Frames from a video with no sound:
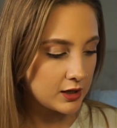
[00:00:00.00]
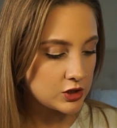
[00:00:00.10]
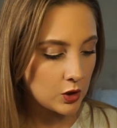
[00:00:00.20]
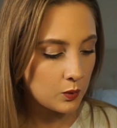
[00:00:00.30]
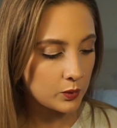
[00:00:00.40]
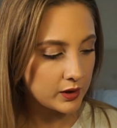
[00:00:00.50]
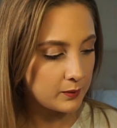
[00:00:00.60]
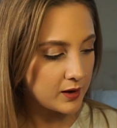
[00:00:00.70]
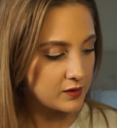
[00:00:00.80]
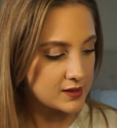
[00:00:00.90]
I don't really
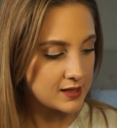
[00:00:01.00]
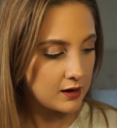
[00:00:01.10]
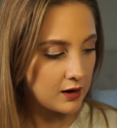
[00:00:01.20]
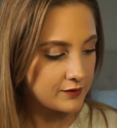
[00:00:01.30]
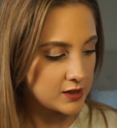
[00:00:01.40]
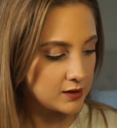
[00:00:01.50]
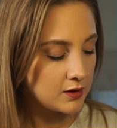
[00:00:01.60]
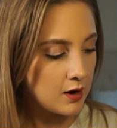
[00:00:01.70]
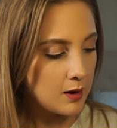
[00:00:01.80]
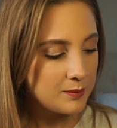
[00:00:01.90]
wear this that
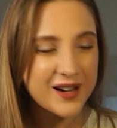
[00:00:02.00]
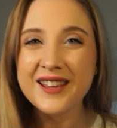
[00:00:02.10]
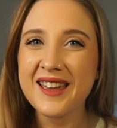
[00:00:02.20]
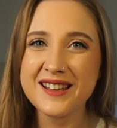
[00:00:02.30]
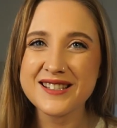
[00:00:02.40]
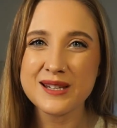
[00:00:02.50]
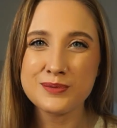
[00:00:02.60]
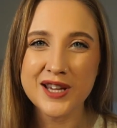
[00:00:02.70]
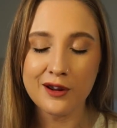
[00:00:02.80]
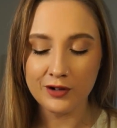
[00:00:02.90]
often, but I can't seem
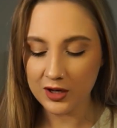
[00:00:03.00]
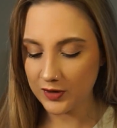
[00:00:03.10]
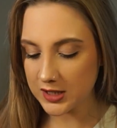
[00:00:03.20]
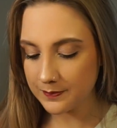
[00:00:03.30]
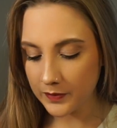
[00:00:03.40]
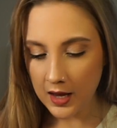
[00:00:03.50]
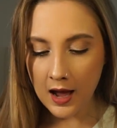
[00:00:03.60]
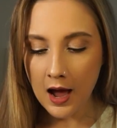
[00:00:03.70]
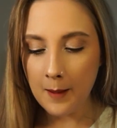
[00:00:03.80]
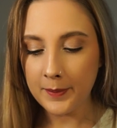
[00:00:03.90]
to get rid of it.
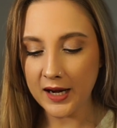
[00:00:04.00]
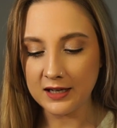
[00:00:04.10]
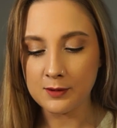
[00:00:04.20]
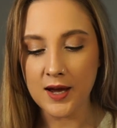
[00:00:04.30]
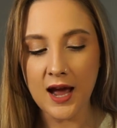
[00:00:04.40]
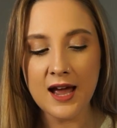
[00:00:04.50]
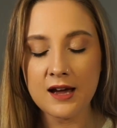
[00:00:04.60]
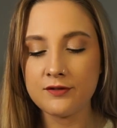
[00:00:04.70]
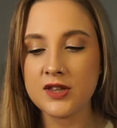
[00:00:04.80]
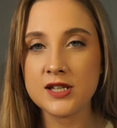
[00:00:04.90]
But anyway, I
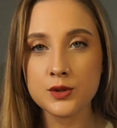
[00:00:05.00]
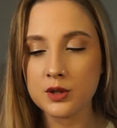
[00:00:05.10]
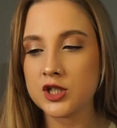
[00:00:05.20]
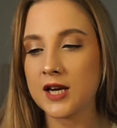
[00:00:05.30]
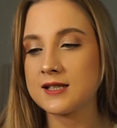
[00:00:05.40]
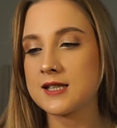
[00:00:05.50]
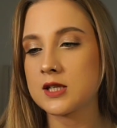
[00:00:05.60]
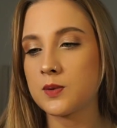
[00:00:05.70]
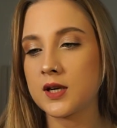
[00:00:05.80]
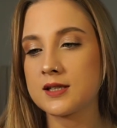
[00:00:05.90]
have these three shades.
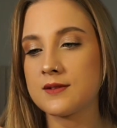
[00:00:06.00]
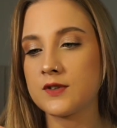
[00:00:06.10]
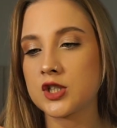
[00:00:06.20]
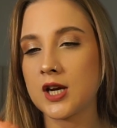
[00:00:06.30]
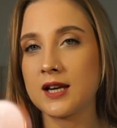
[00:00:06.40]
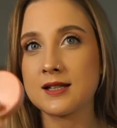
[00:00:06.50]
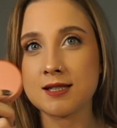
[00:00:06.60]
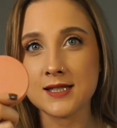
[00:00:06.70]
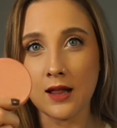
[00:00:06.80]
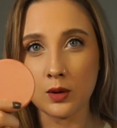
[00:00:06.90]
This one is in the shade
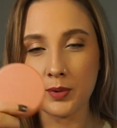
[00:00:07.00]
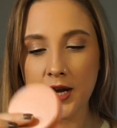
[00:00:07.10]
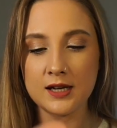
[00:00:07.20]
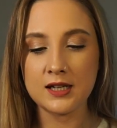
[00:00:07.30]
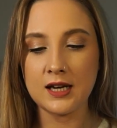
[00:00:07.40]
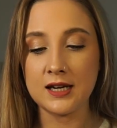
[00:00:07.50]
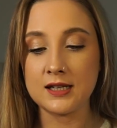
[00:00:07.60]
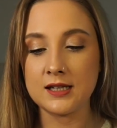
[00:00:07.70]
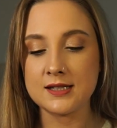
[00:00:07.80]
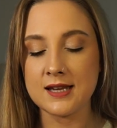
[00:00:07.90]
Celebrated, and
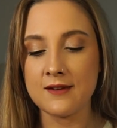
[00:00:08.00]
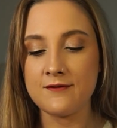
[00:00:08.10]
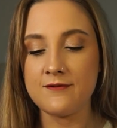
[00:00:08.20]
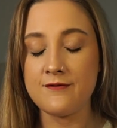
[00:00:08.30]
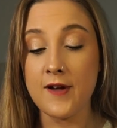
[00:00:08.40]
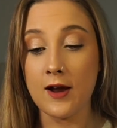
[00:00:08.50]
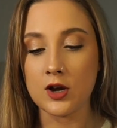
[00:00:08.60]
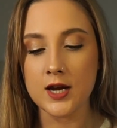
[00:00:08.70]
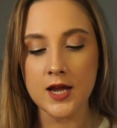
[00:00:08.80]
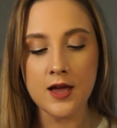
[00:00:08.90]
it is a
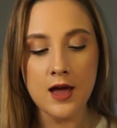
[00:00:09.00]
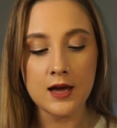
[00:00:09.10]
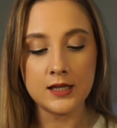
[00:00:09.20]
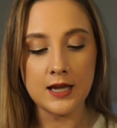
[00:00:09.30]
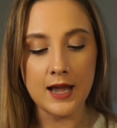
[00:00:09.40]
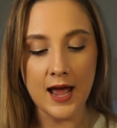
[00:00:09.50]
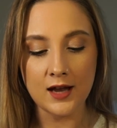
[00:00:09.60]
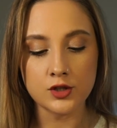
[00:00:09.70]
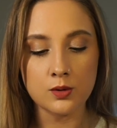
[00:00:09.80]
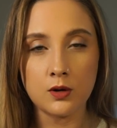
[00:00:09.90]
very
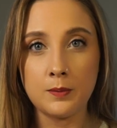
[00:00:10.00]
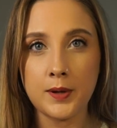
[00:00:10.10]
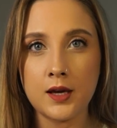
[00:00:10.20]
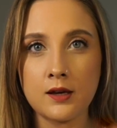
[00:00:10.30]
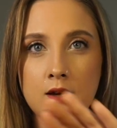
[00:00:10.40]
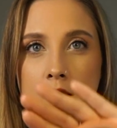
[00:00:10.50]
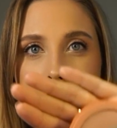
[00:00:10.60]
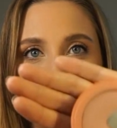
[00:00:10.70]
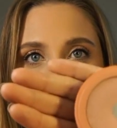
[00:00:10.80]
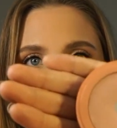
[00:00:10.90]
natural pink
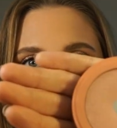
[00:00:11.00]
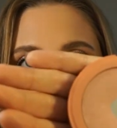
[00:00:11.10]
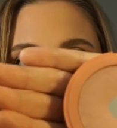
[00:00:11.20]
color.